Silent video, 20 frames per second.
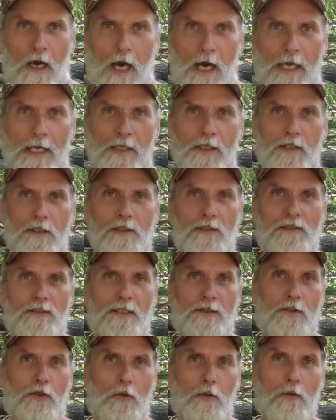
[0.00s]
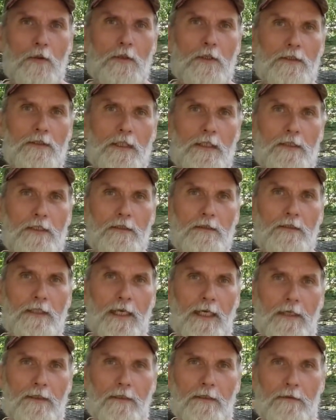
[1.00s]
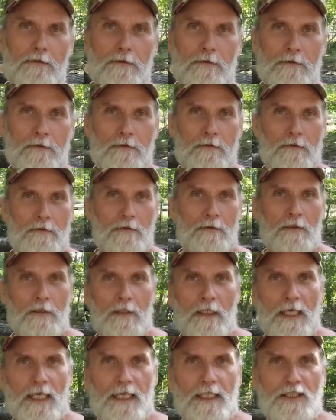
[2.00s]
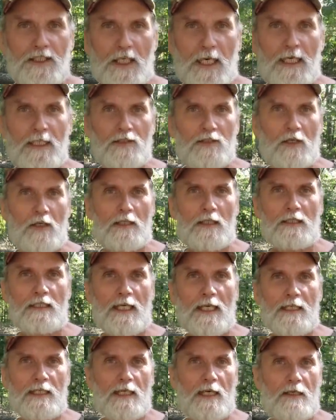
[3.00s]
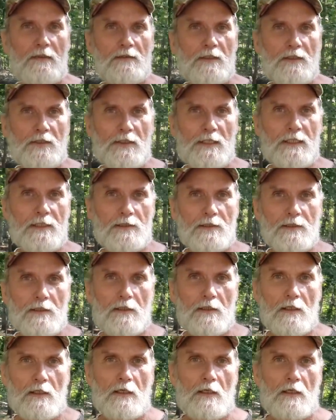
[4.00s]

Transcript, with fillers: I used a tool to do that. A chainsaw to take down the trees.